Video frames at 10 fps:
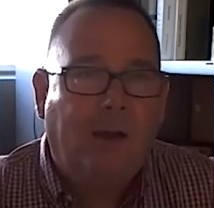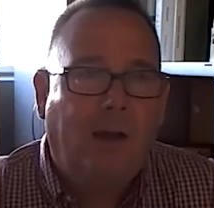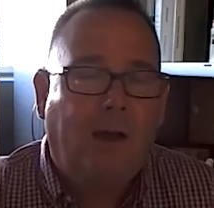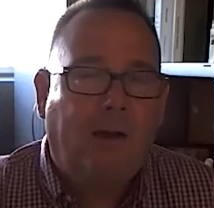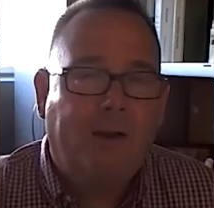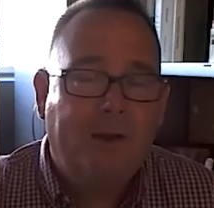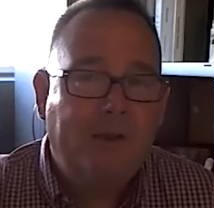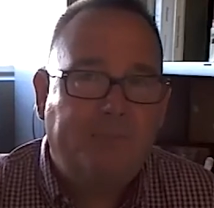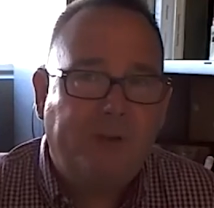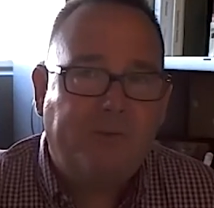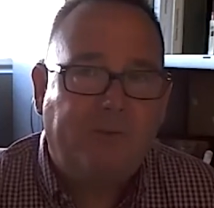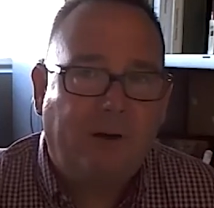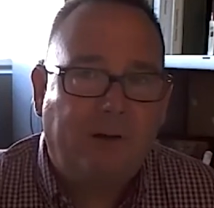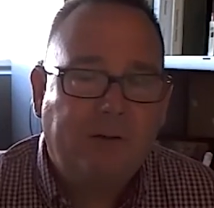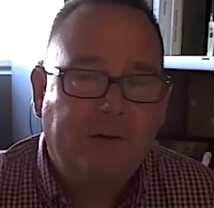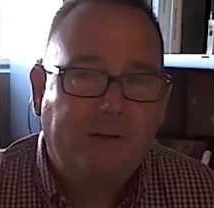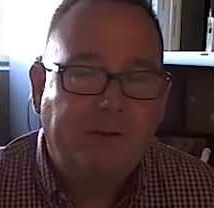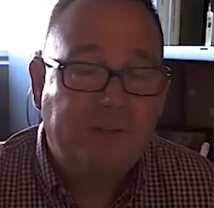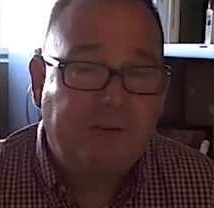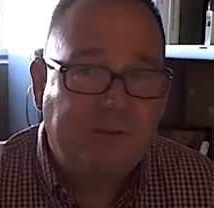Another pitfall
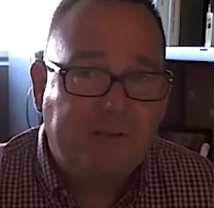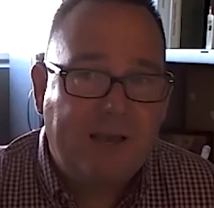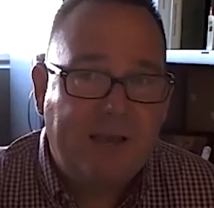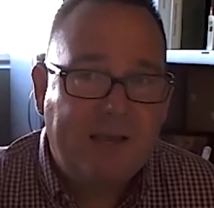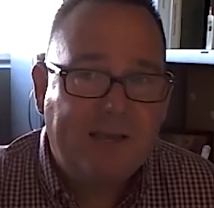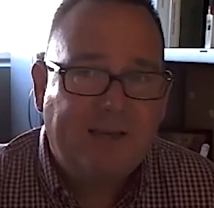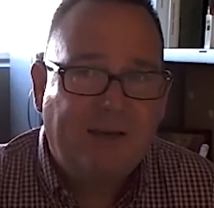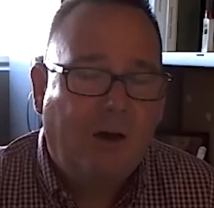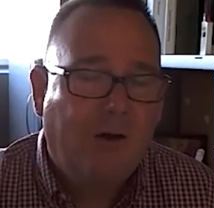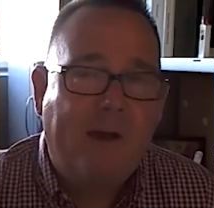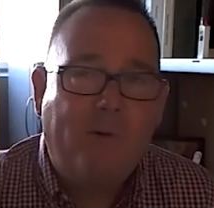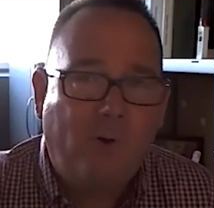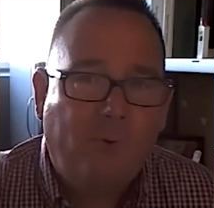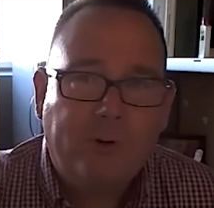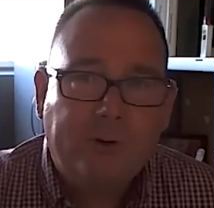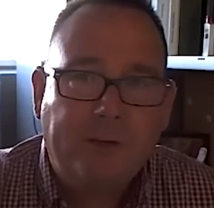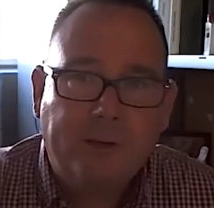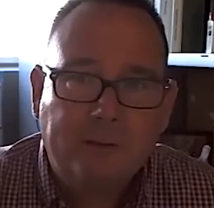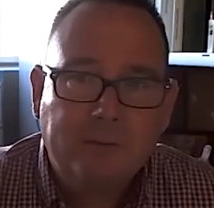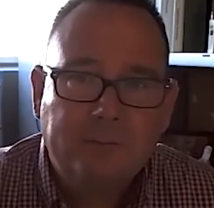is if you say, oh, that won't work
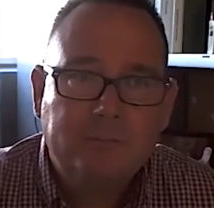here.